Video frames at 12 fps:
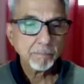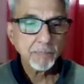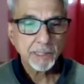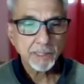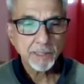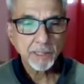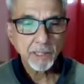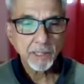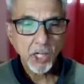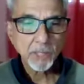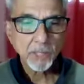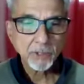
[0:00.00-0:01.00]
neither the
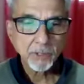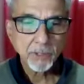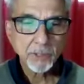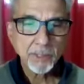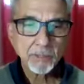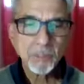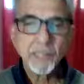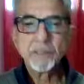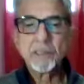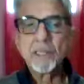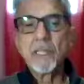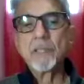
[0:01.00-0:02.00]
gods nor the great
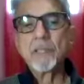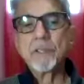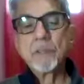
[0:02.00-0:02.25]
sage.